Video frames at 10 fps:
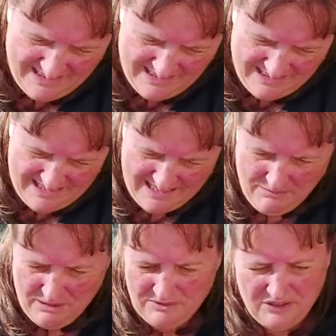And some of
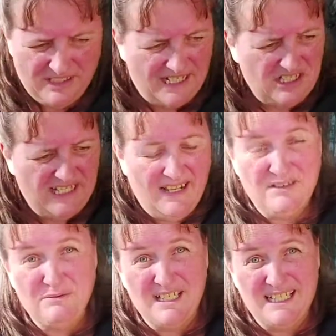them don't actually have
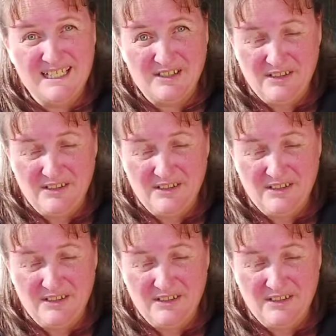some seeds, so